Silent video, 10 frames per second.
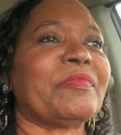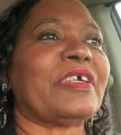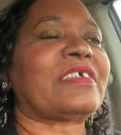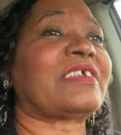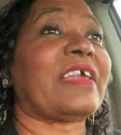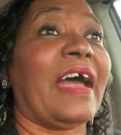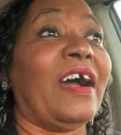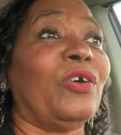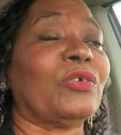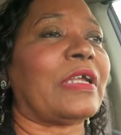The
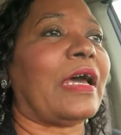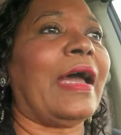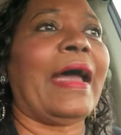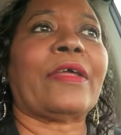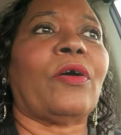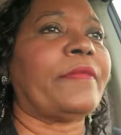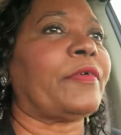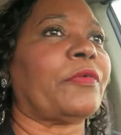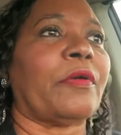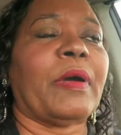sound, I don't
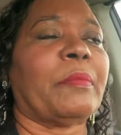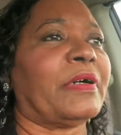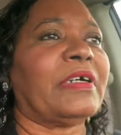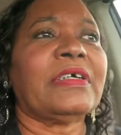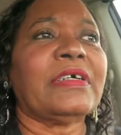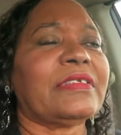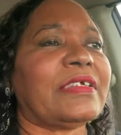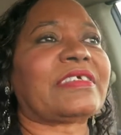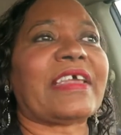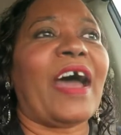even remember
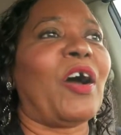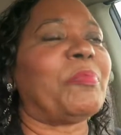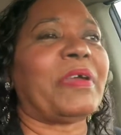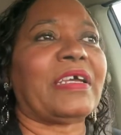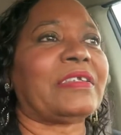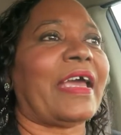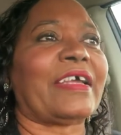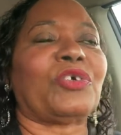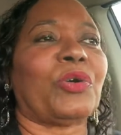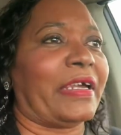the sound being
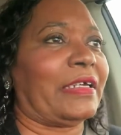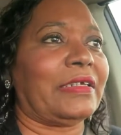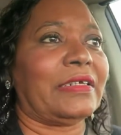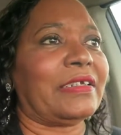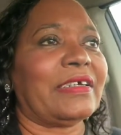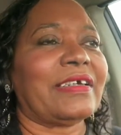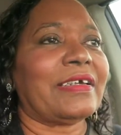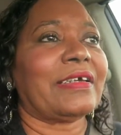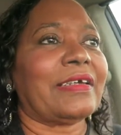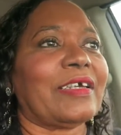that great.
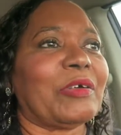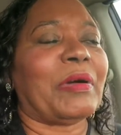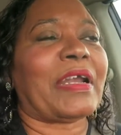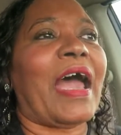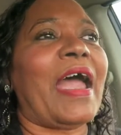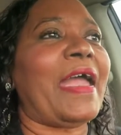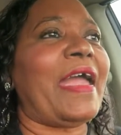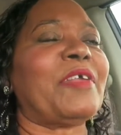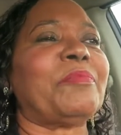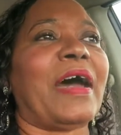But I
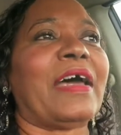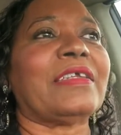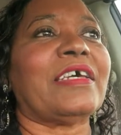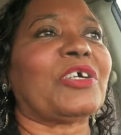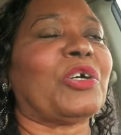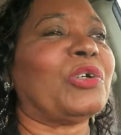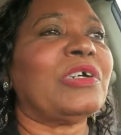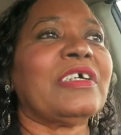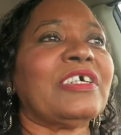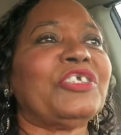had my little
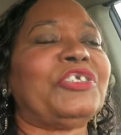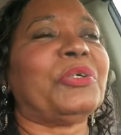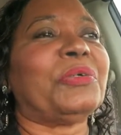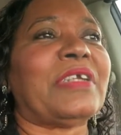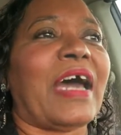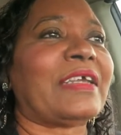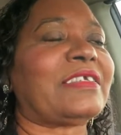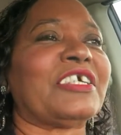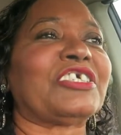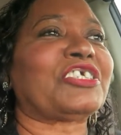do
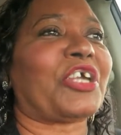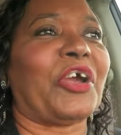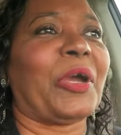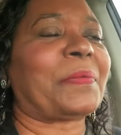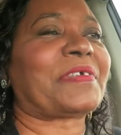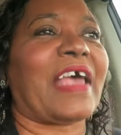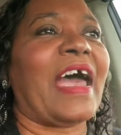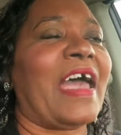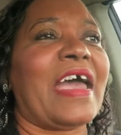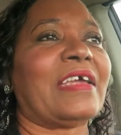not disturb
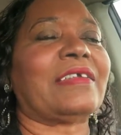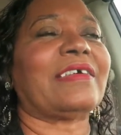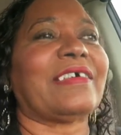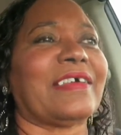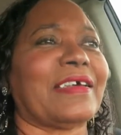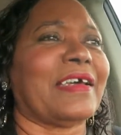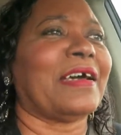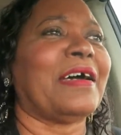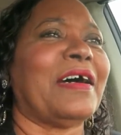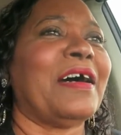sign
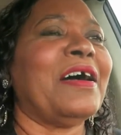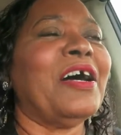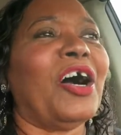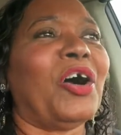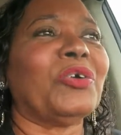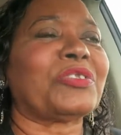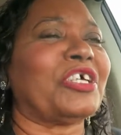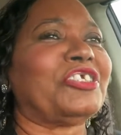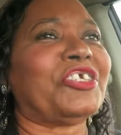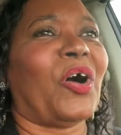on
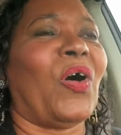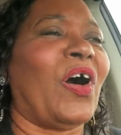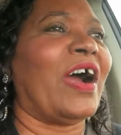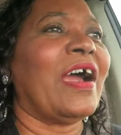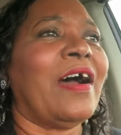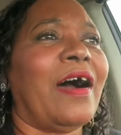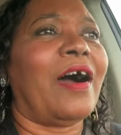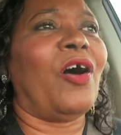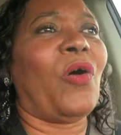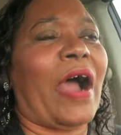the door.
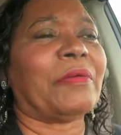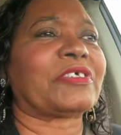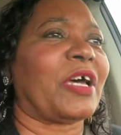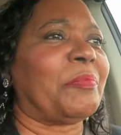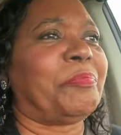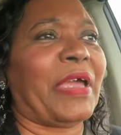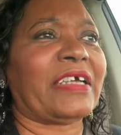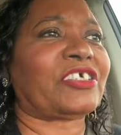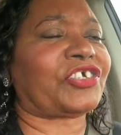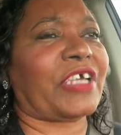Oh, I was a
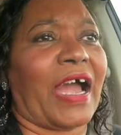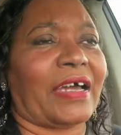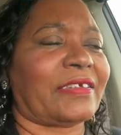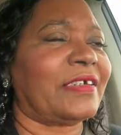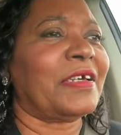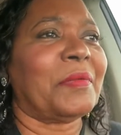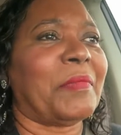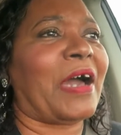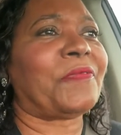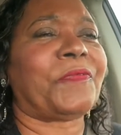big shot.
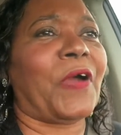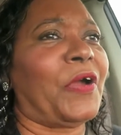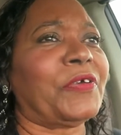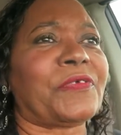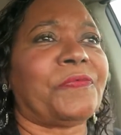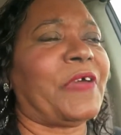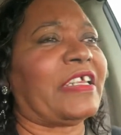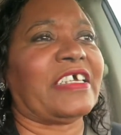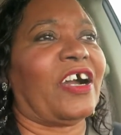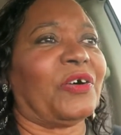My first
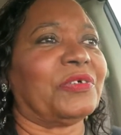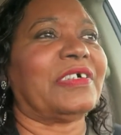video.